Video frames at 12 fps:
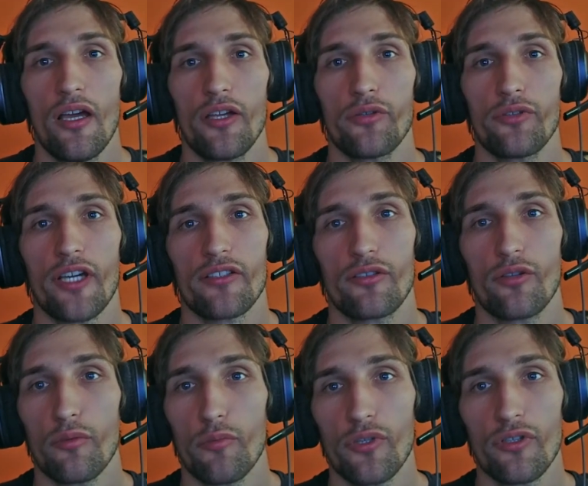united
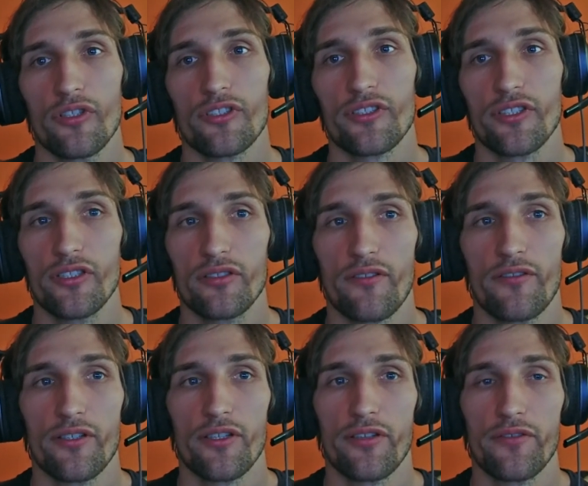all models into
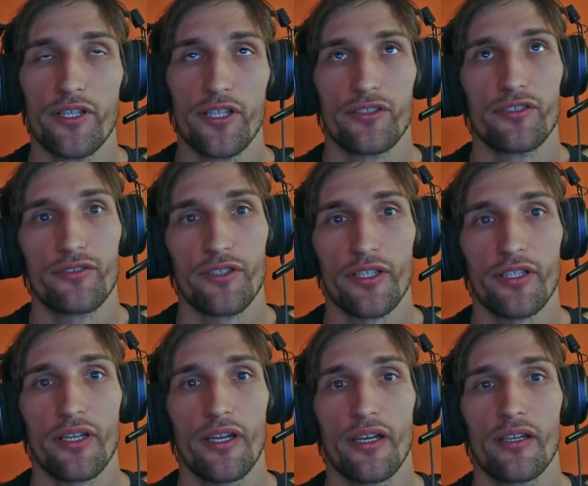the navigator tree
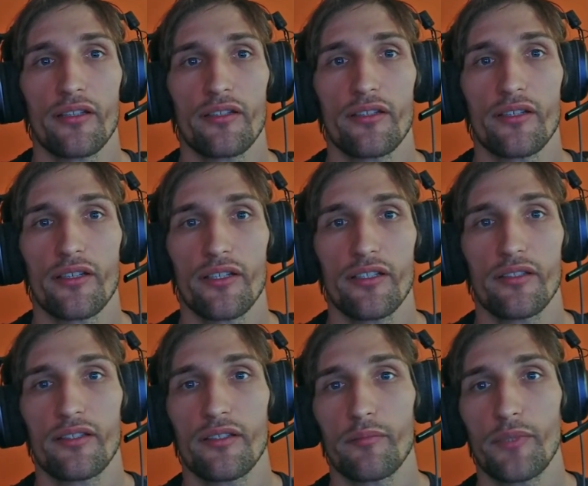and uh,
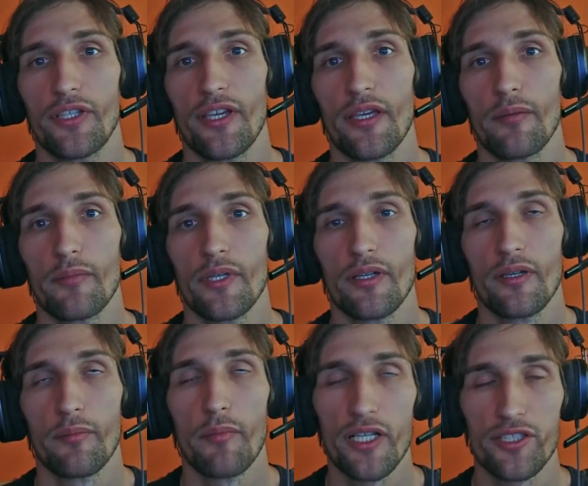it became
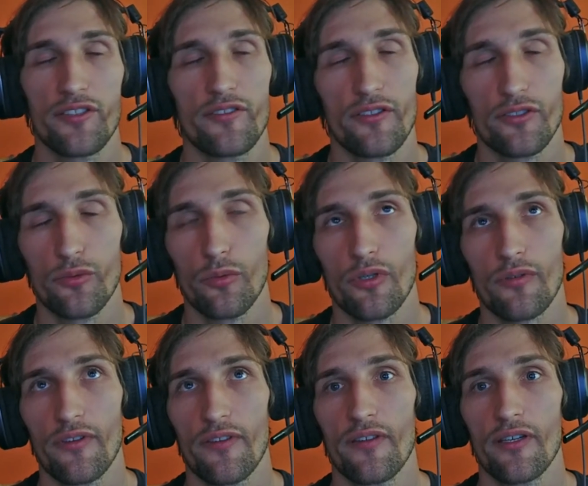much easier to work
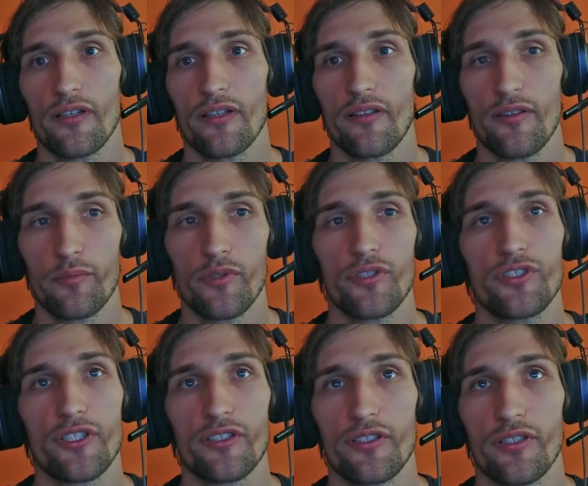with uh, the
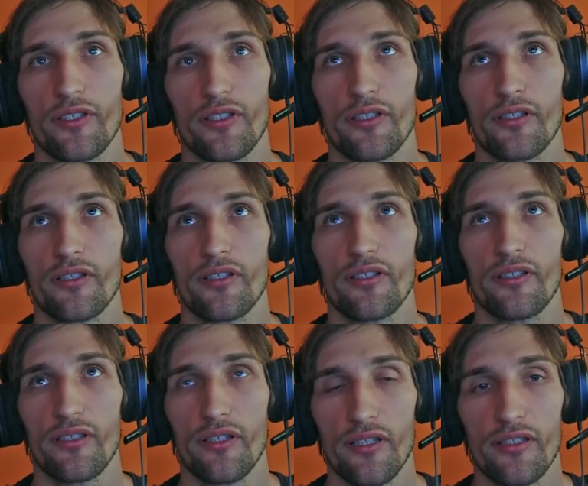project. Uh,
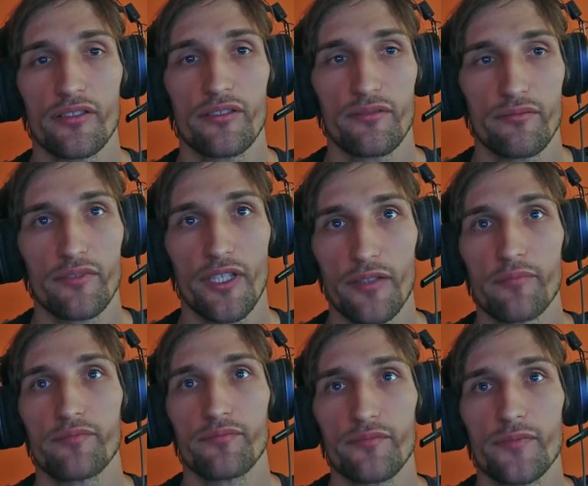and yeah,
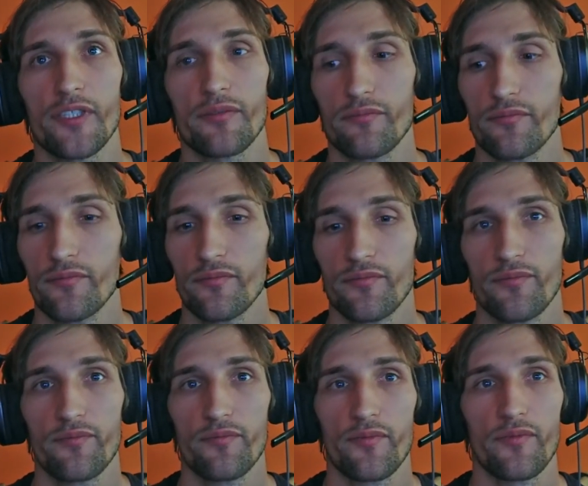yeah
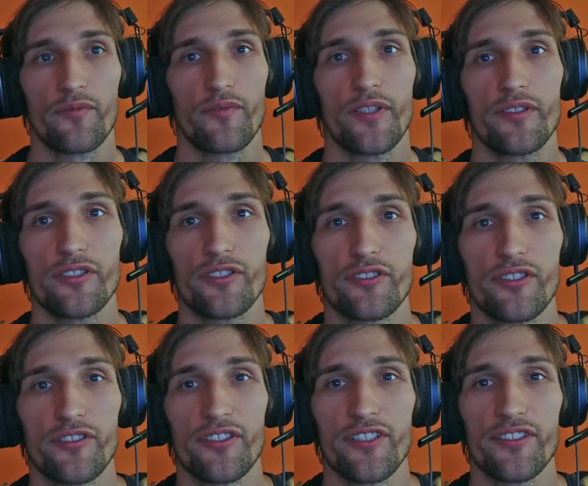very interesting
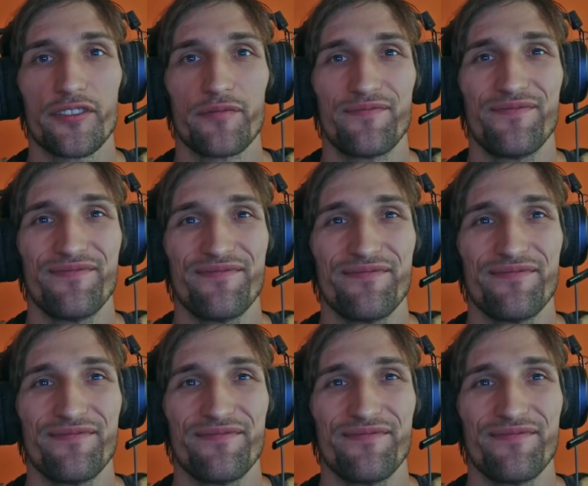release.